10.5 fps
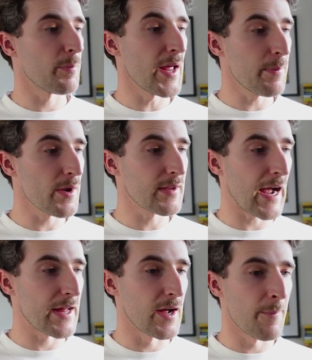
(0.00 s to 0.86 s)
Pippo
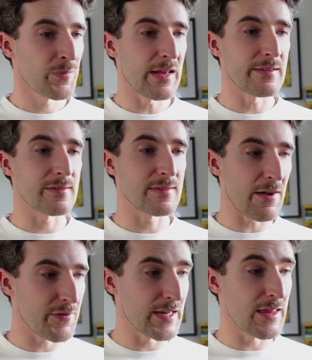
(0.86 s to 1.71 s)
Ganna is
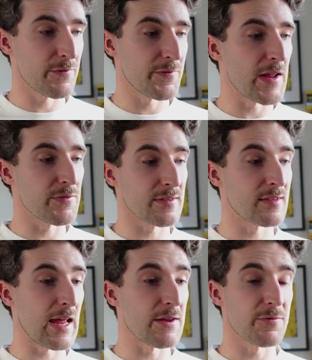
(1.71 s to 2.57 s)
definitely the favourite
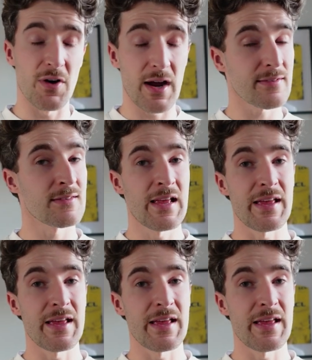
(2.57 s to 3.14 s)
today for us.